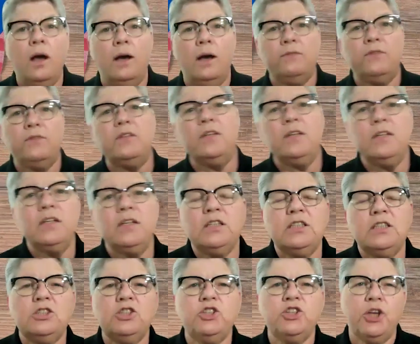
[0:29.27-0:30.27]
of
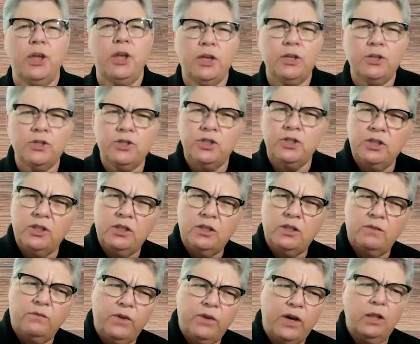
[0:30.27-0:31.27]
CNA education,
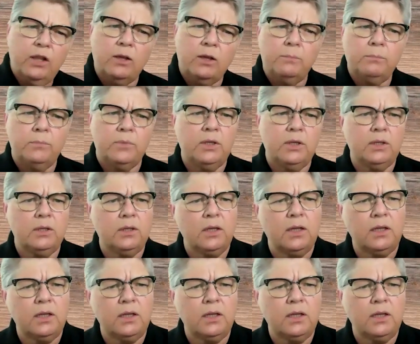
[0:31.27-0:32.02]
development,